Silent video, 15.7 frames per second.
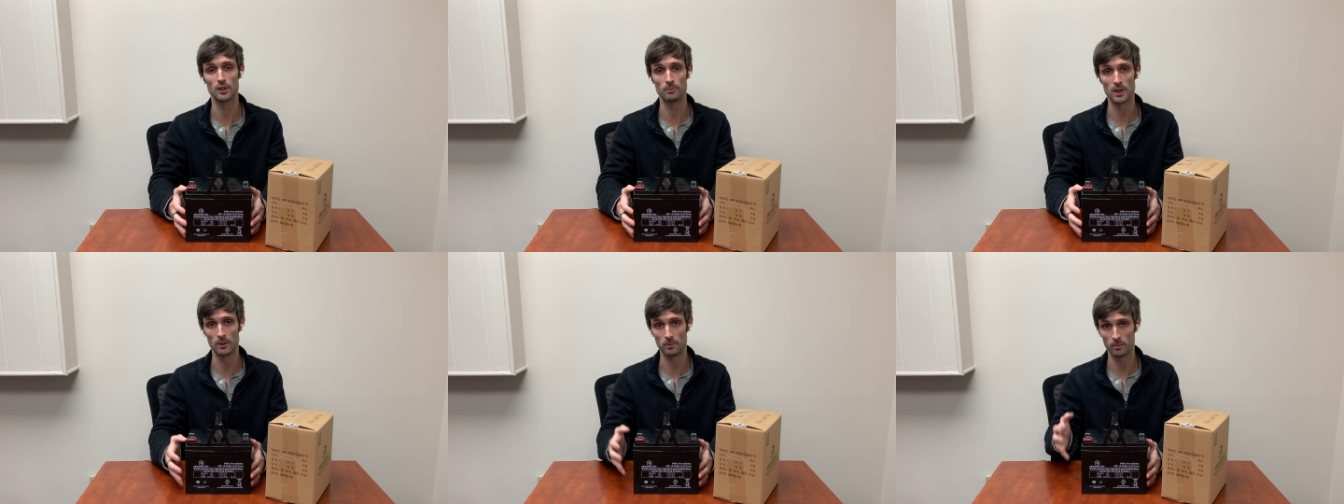to
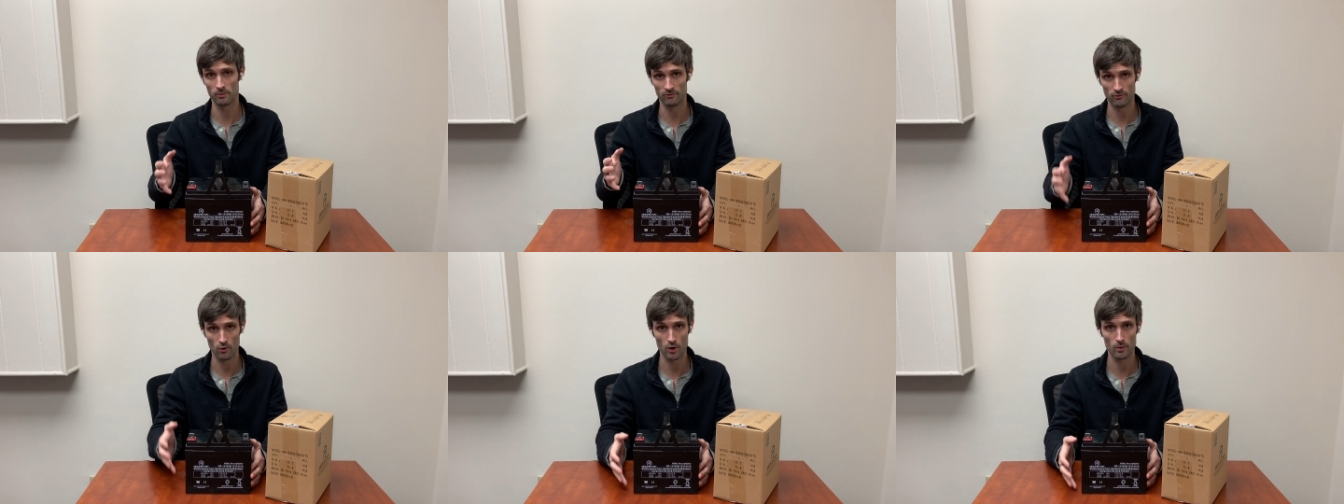be able to
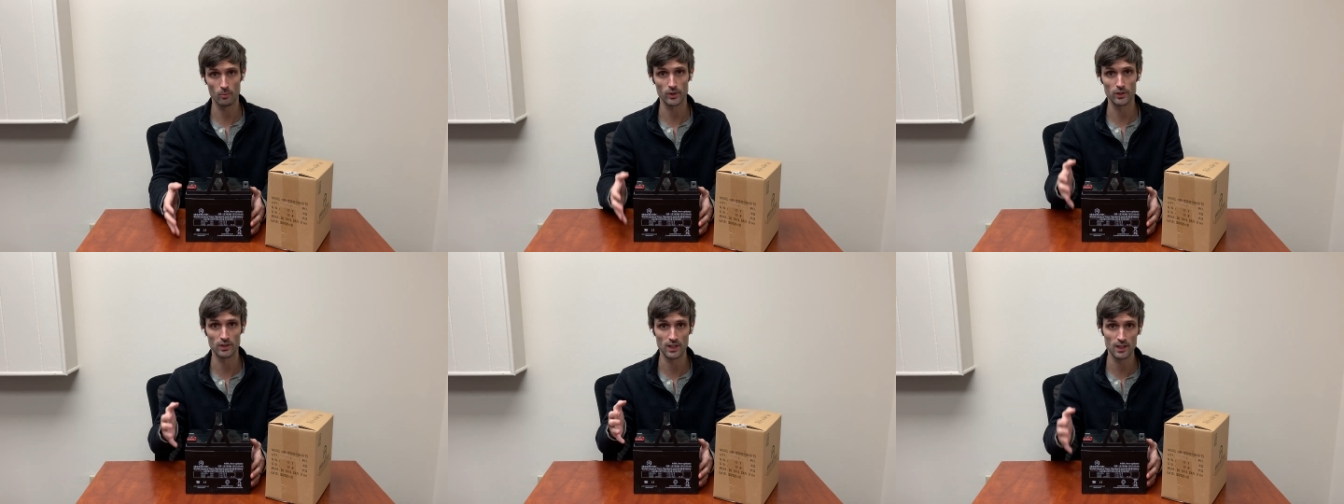perform
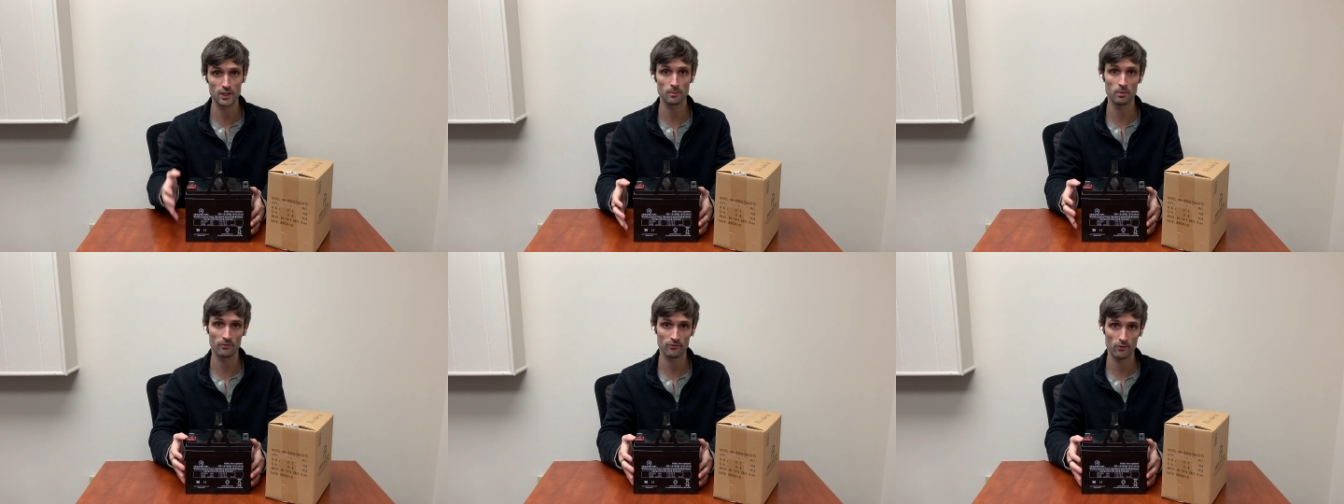when you need it
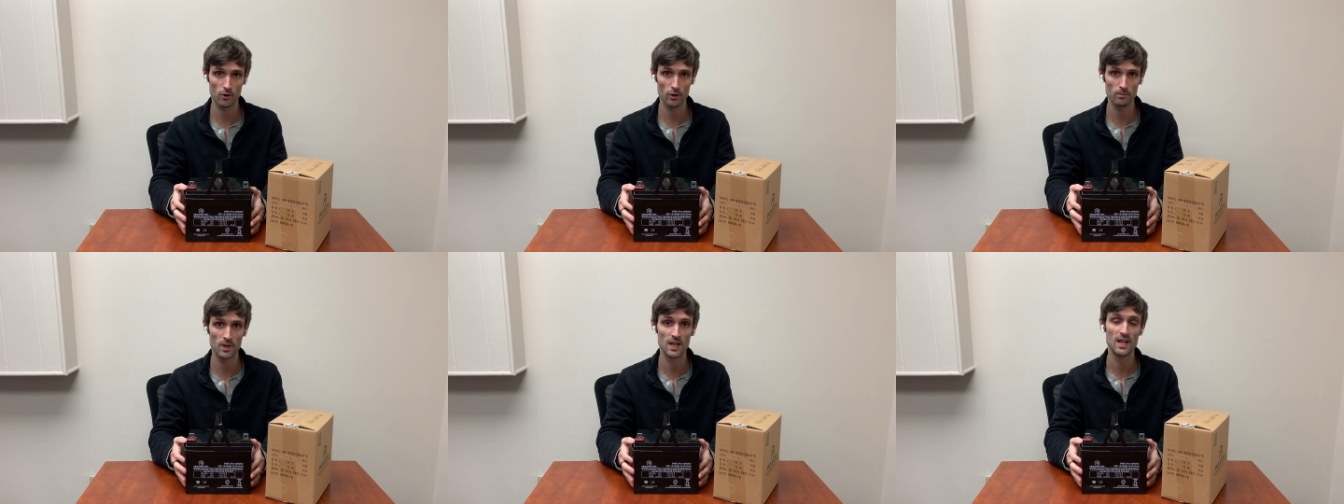to
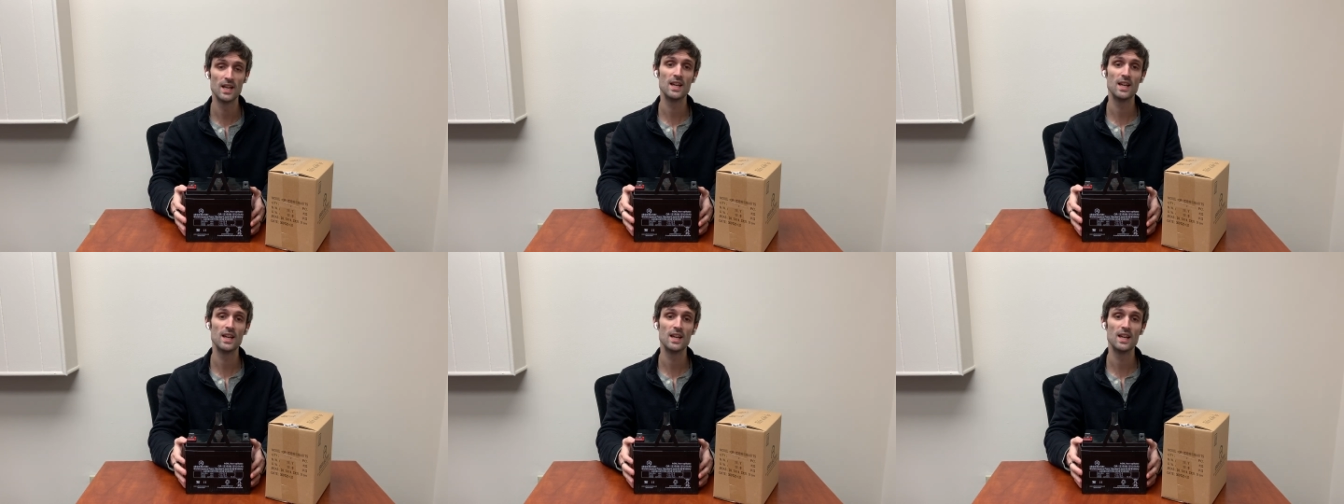perform,